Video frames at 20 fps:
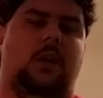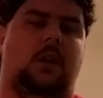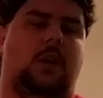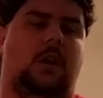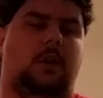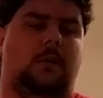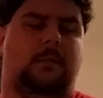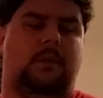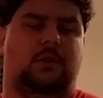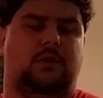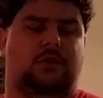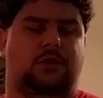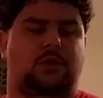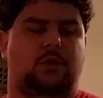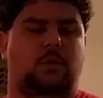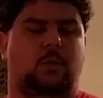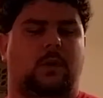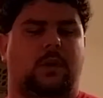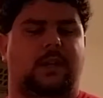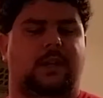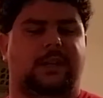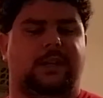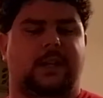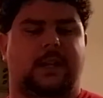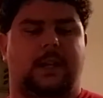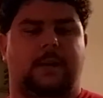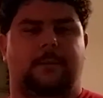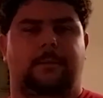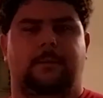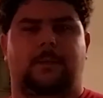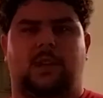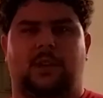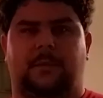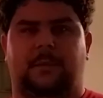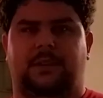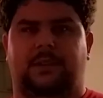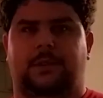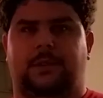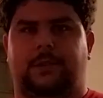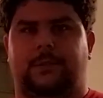it'll shoot one at a time
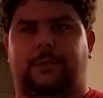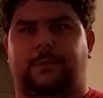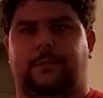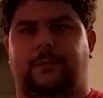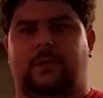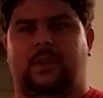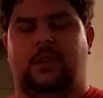coming through.